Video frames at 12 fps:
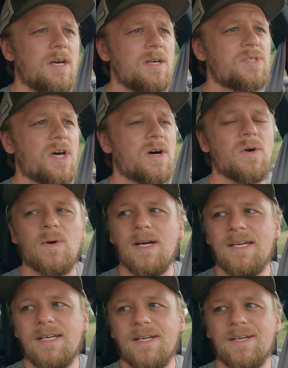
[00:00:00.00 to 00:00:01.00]
So
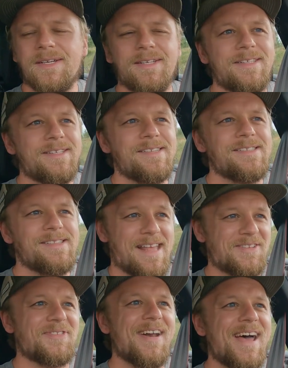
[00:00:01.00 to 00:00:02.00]

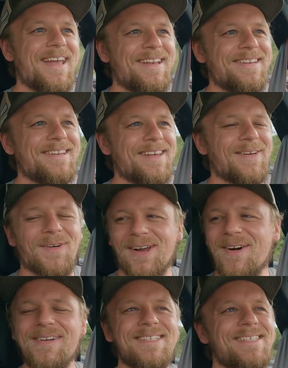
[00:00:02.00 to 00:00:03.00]
that's right, we're
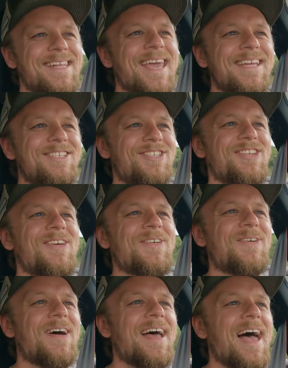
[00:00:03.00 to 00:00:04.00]
going stage
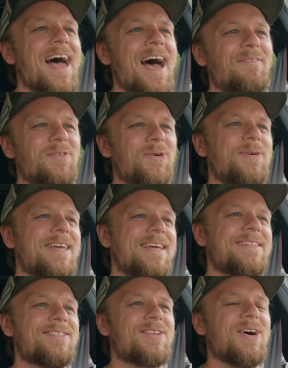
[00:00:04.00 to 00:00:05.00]
2 after we
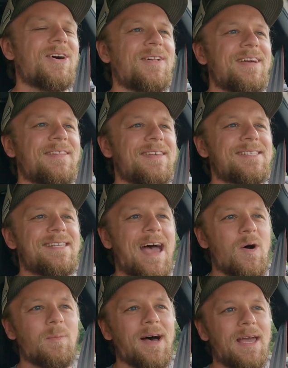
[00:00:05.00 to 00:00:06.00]
install this
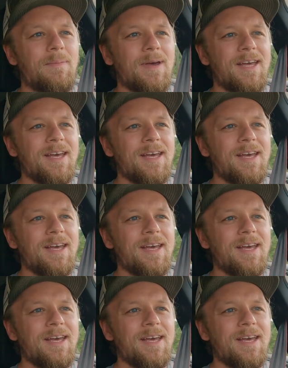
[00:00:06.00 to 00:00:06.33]
downpipe.